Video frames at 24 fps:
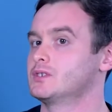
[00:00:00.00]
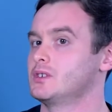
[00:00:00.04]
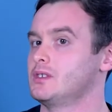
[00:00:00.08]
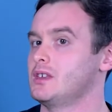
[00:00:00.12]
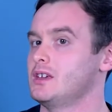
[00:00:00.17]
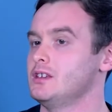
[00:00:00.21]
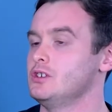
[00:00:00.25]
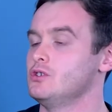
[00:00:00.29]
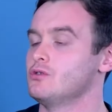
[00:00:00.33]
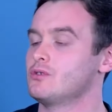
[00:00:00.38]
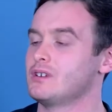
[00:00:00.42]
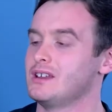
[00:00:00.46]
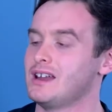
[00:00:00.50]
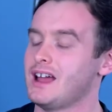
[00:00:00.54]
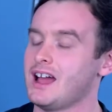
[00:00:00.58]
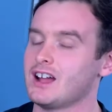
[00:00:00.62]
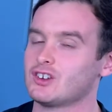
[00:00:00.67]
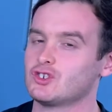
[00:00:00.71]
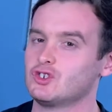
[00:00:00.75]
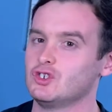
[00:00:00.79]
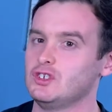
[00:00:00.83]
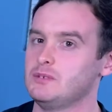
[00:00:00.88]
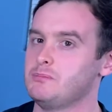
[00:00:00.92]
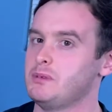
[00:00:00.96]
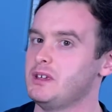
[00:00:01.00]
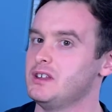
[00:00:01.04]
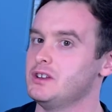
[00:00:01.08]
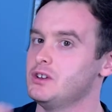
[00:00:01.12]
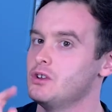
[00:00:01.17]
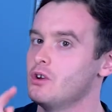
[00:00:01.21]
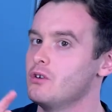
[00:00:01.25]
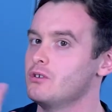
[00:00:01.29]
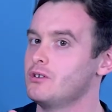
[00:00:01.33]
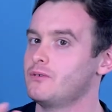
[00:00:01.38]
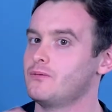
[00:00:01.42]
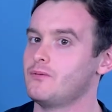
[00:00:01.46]
that you can actually be
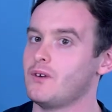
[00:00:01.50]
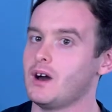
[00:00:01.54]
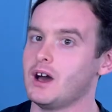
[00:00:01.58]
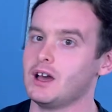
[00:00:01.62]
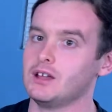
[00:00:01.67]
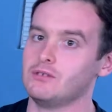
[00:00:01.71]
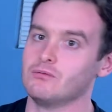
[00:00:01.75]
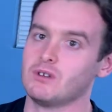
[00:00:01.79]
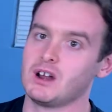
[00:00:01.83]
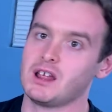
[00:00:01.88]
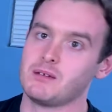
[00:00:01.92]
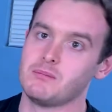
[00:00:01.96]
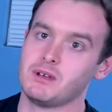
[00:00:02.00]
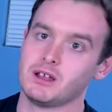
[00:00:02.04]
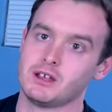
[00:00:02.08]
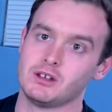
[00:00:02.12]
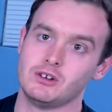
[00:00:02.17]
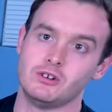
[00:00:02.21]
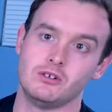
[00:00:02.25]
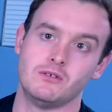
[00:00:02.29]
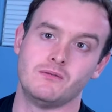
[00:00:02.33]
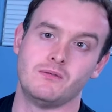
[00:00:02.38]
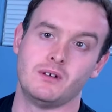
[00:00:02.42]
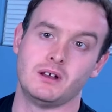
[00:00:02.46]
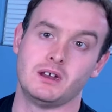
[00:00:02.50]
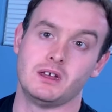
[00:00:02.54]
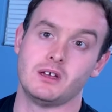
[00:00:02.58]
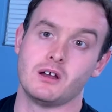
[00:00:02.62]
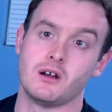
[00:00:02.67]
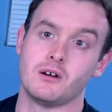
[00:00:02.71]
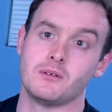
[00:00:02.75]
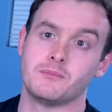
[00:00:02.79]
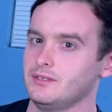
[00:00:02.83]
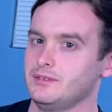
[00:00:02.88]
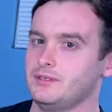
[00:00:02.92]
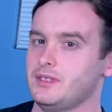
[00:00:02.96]
notified when I make a new video.